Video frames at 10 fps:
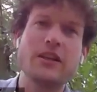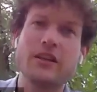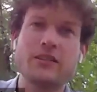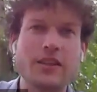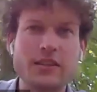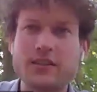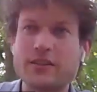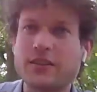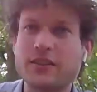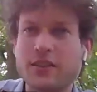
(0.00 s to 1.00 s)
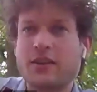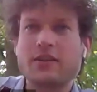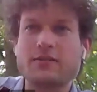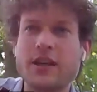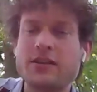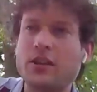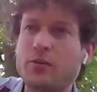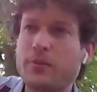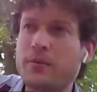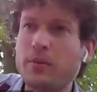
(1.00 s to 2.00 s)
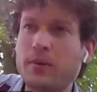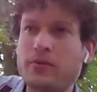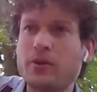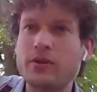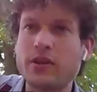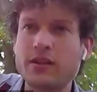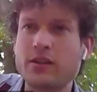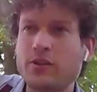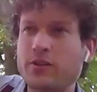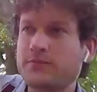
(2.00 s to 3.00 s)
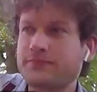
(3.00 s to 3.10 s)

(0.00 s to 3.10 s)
And then, yeah, handed out my mobile phone, handed out